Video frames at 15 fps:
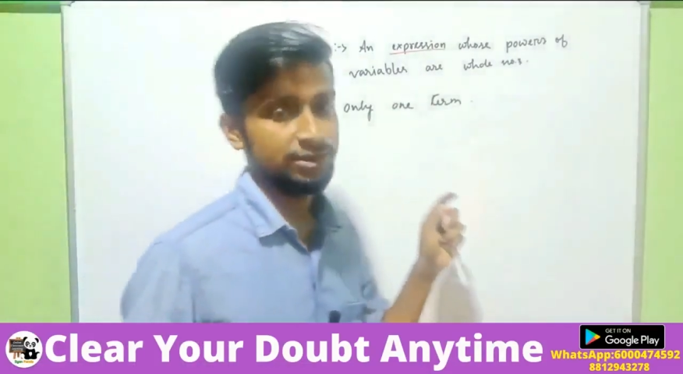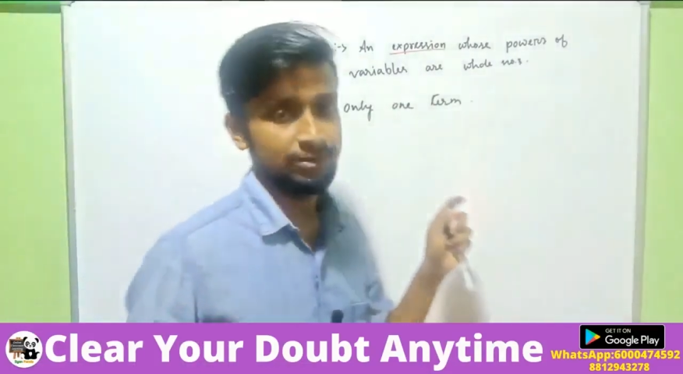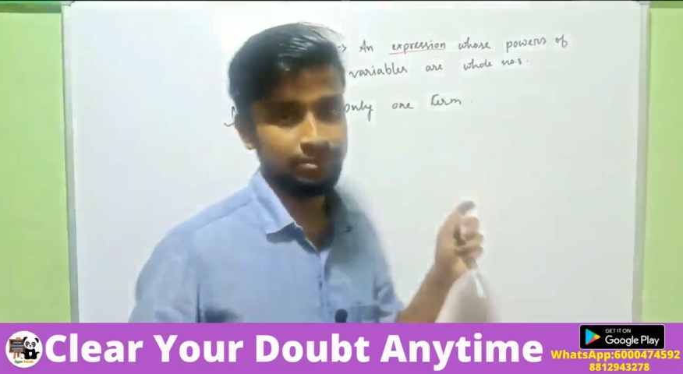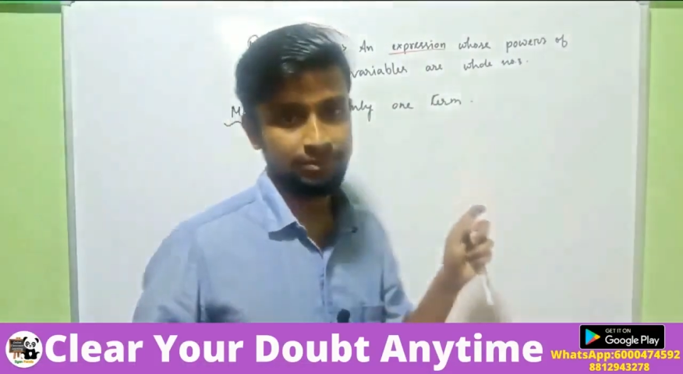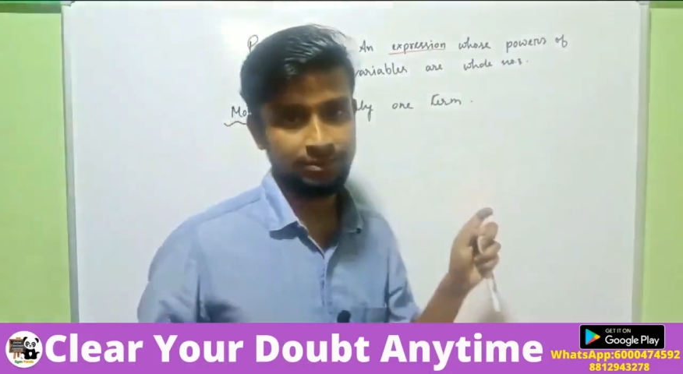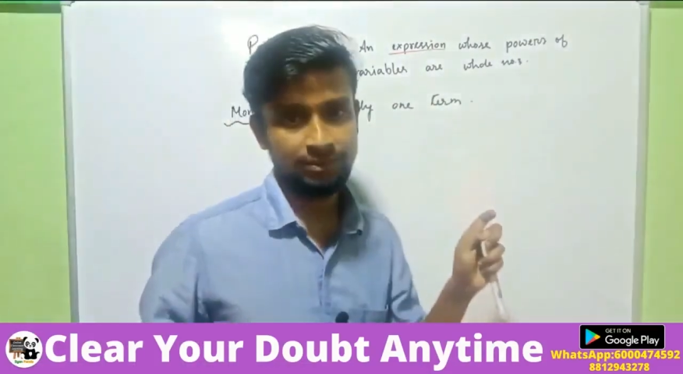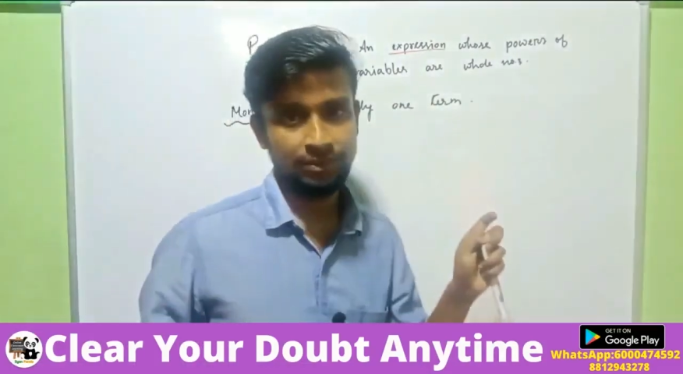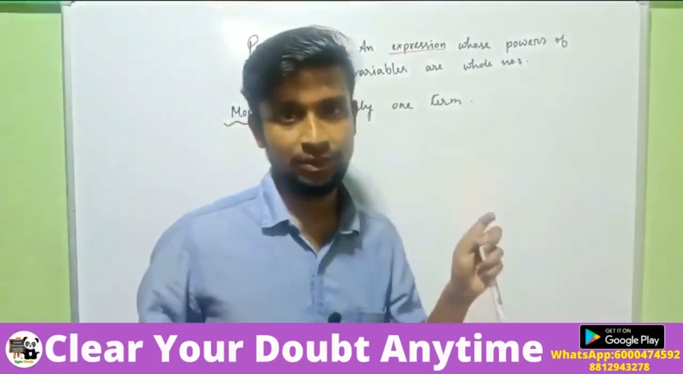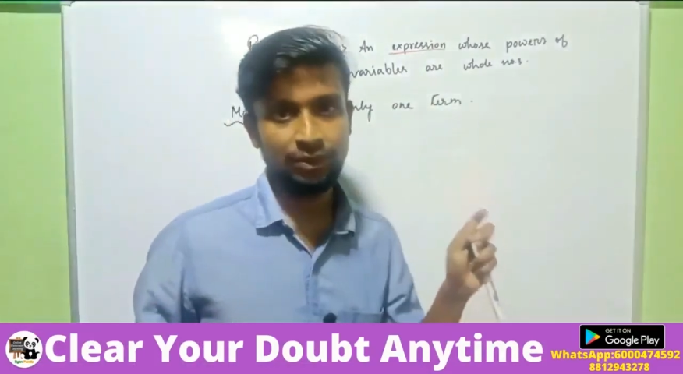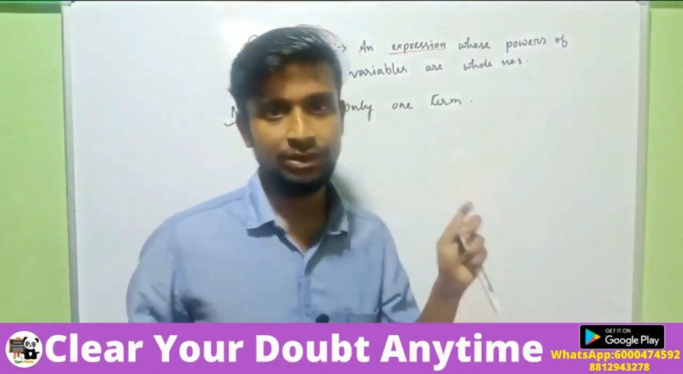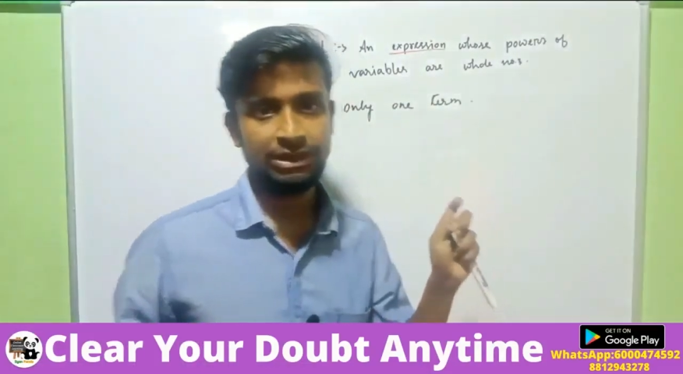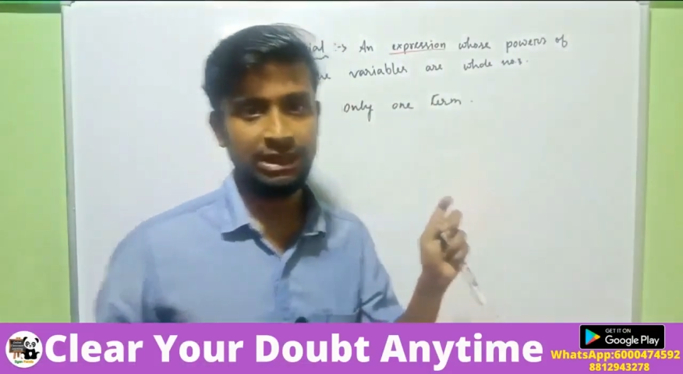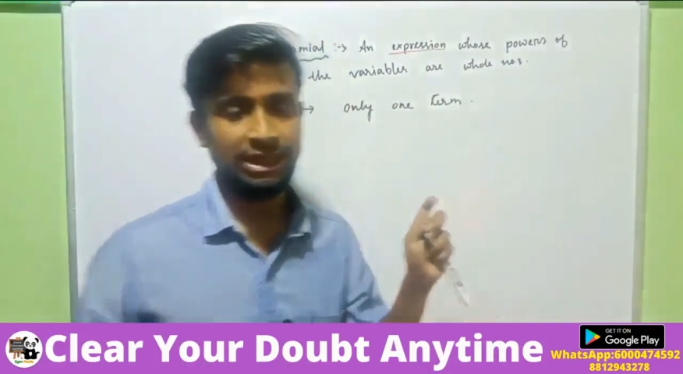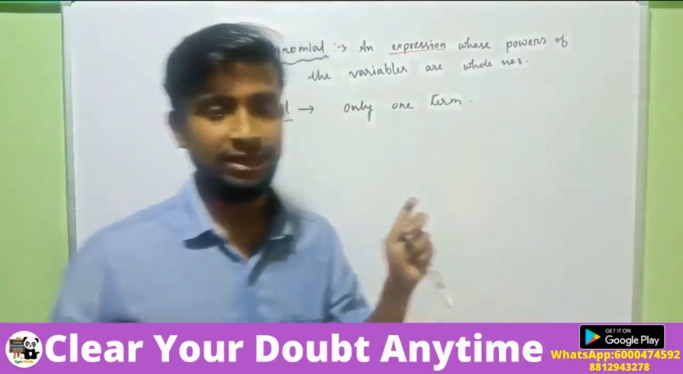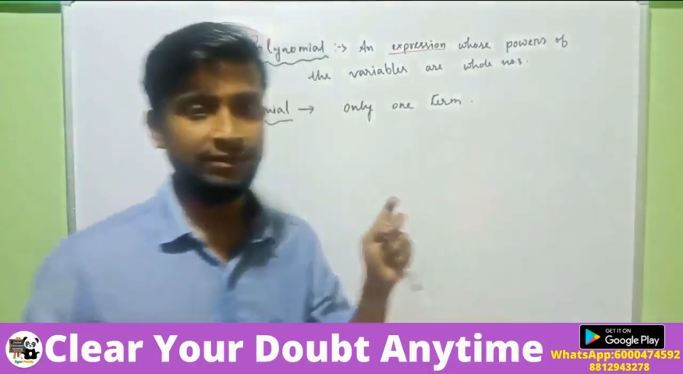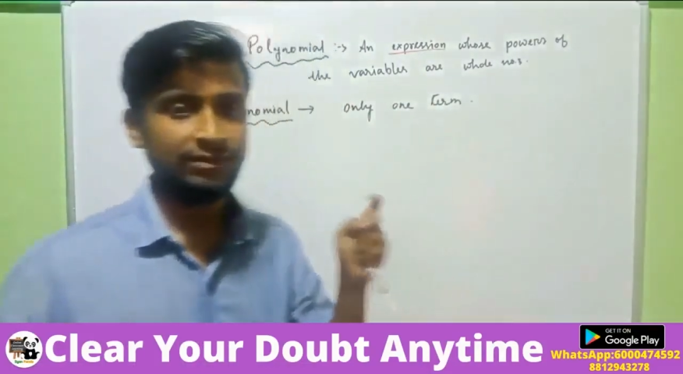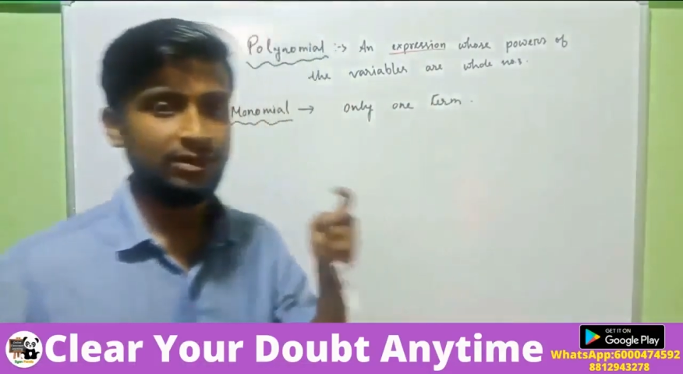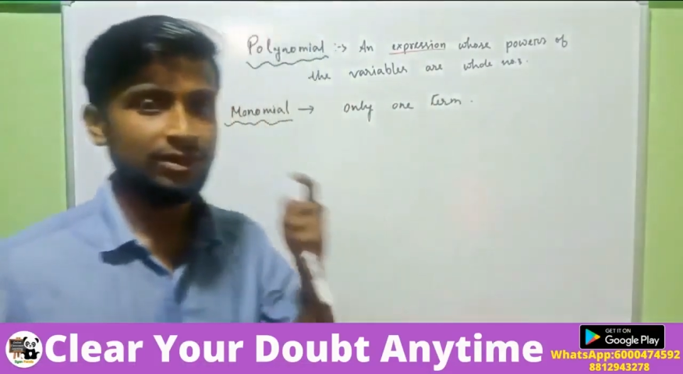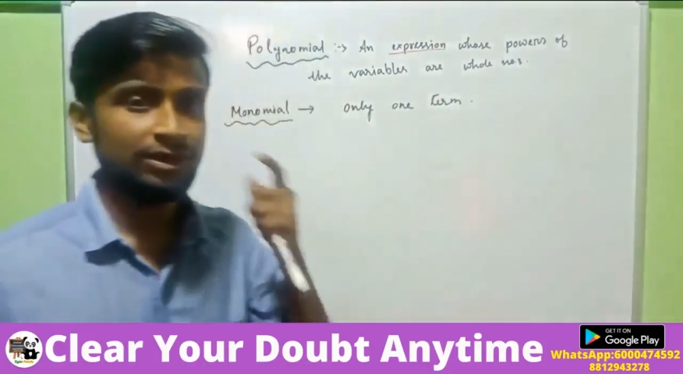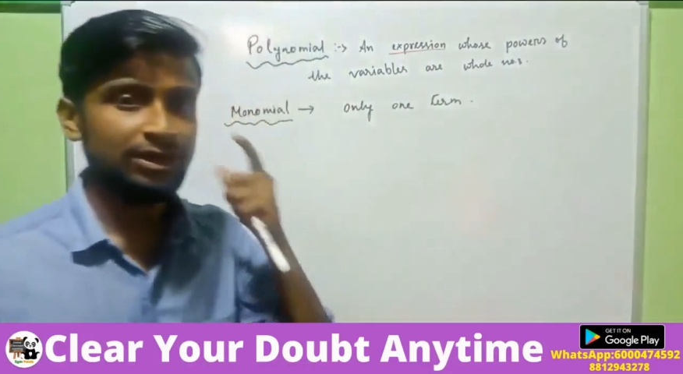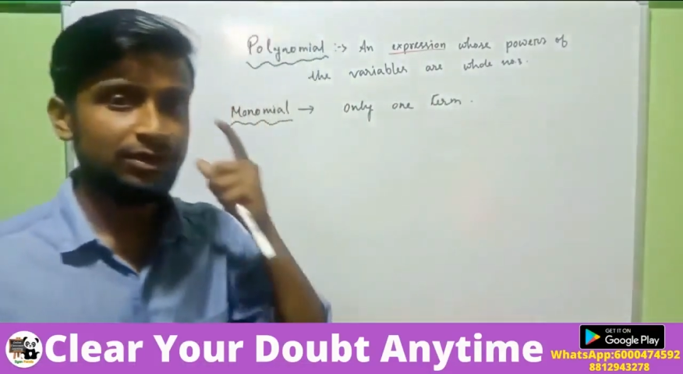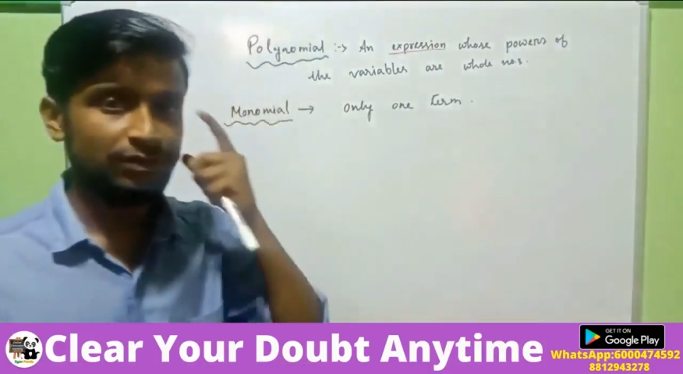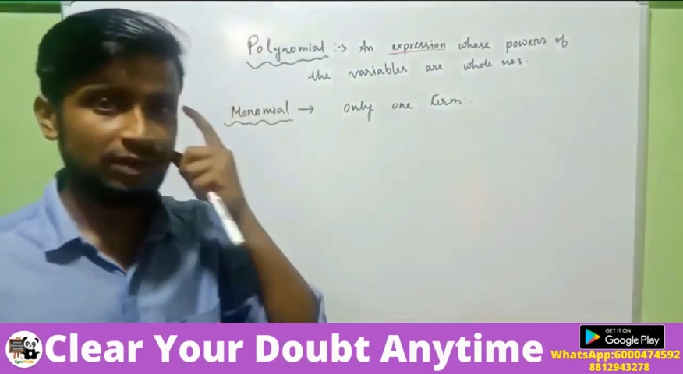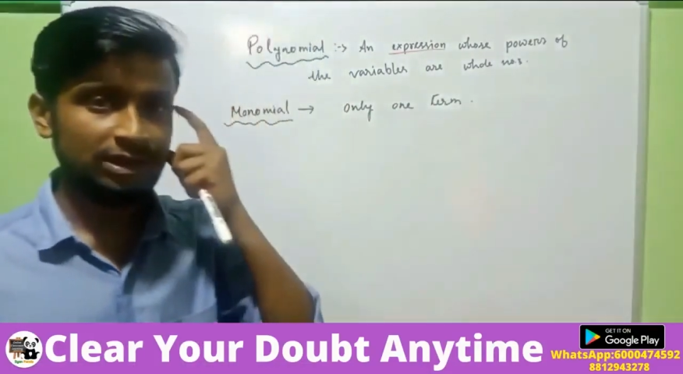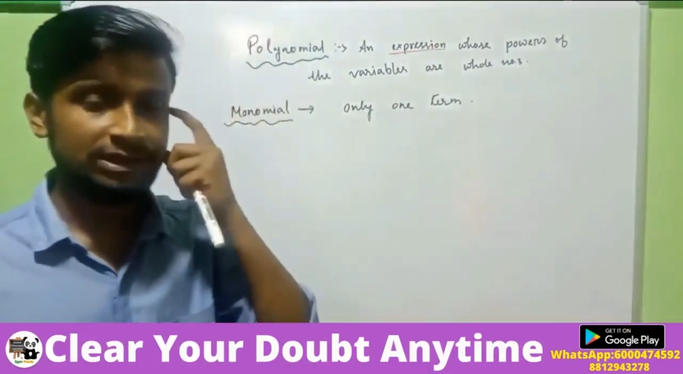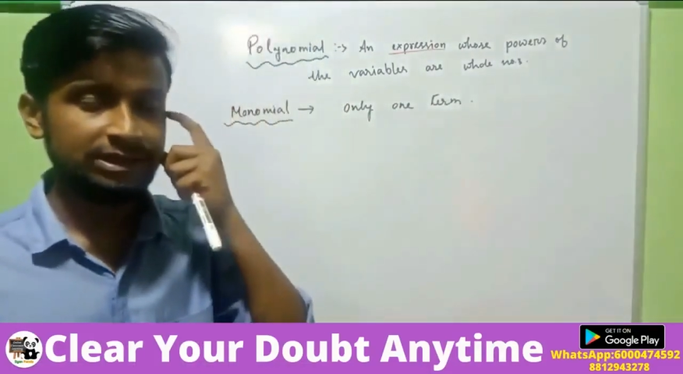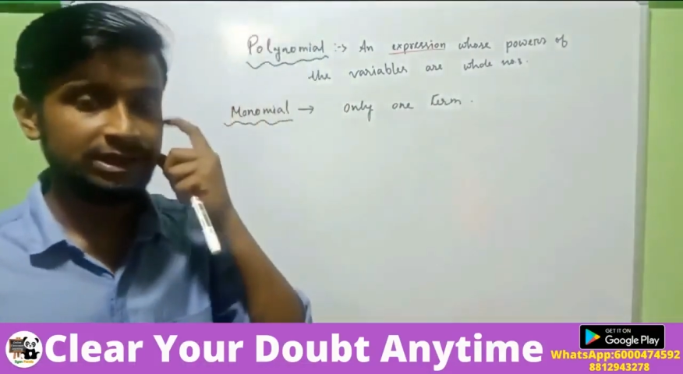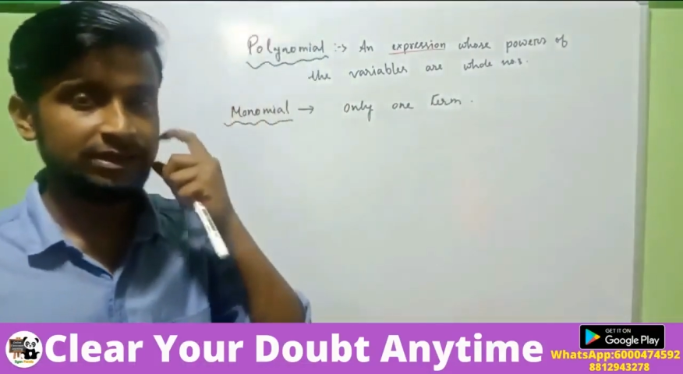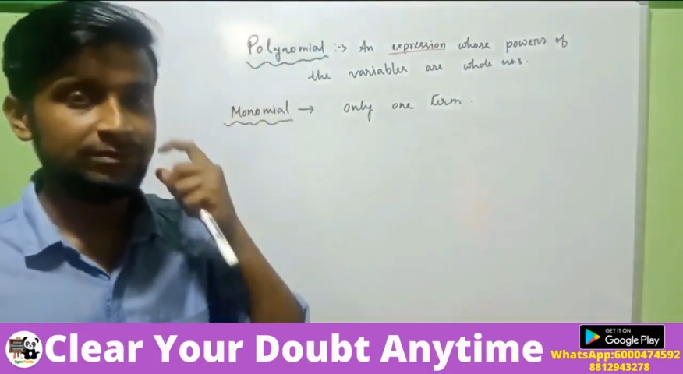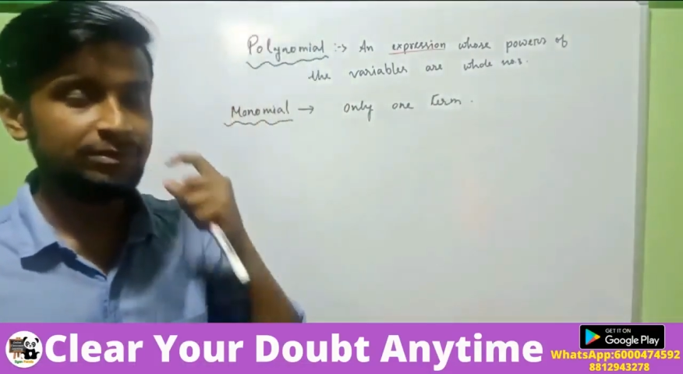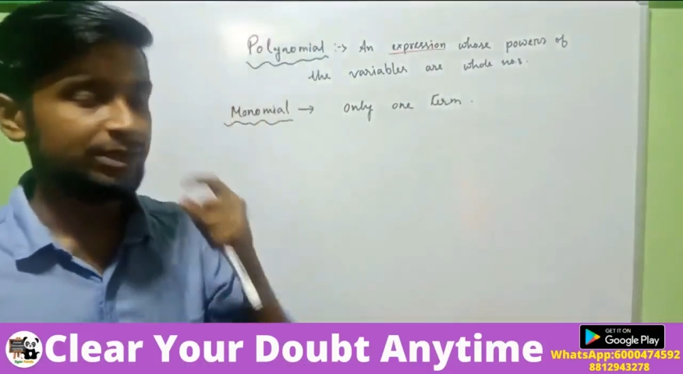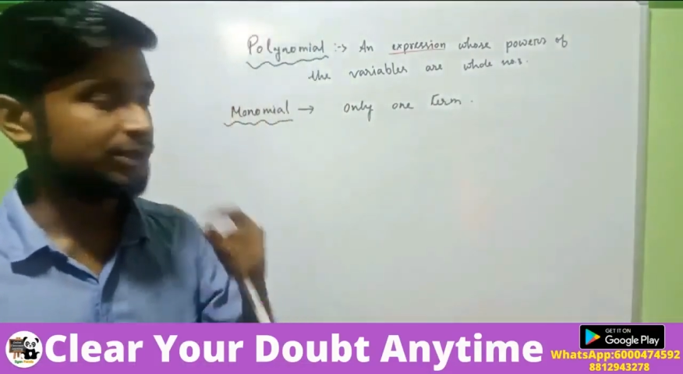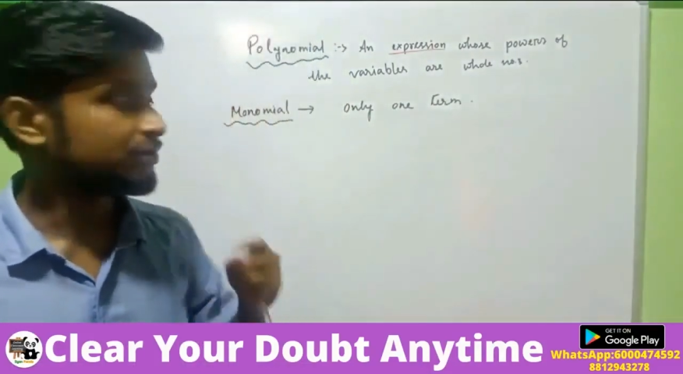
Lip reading: term, which have only one term,